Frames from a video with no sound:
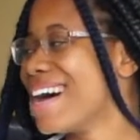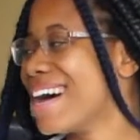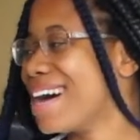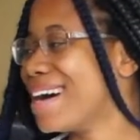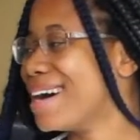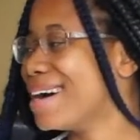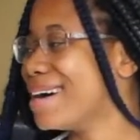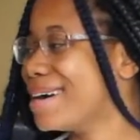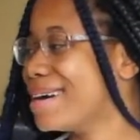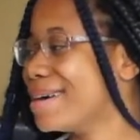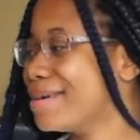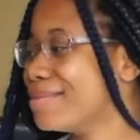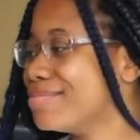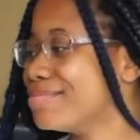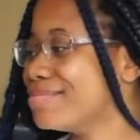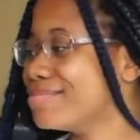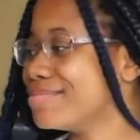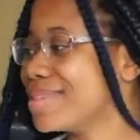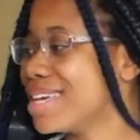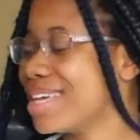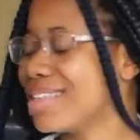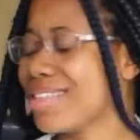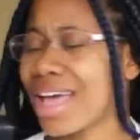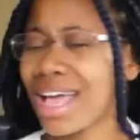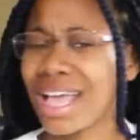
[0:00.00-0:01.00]
And
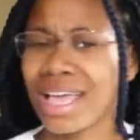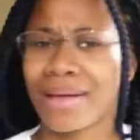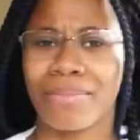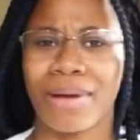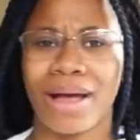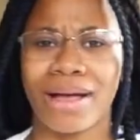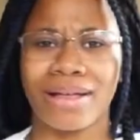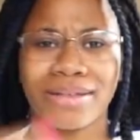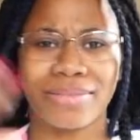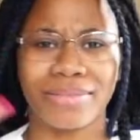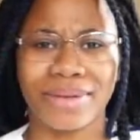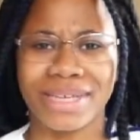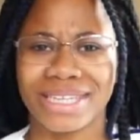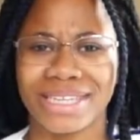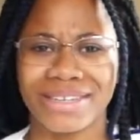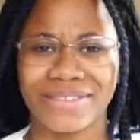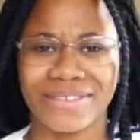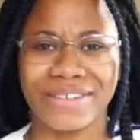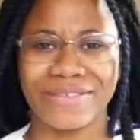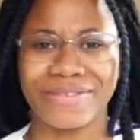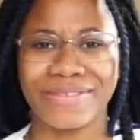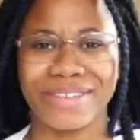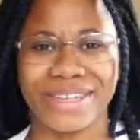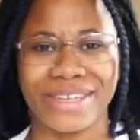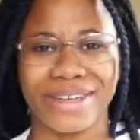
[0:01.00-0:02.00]
that can probably be a
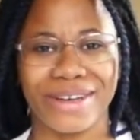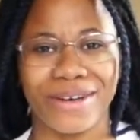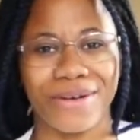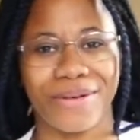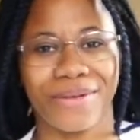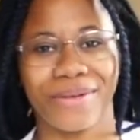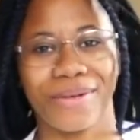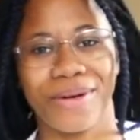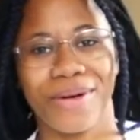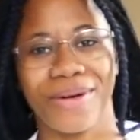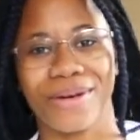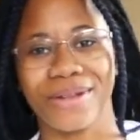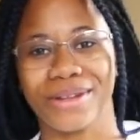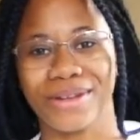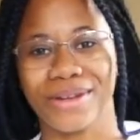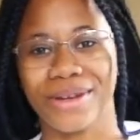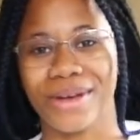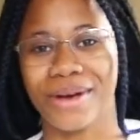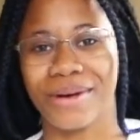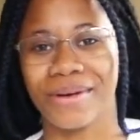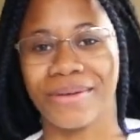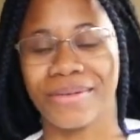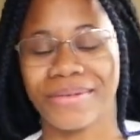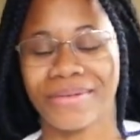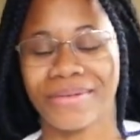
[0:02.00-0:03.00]
different video on, you know,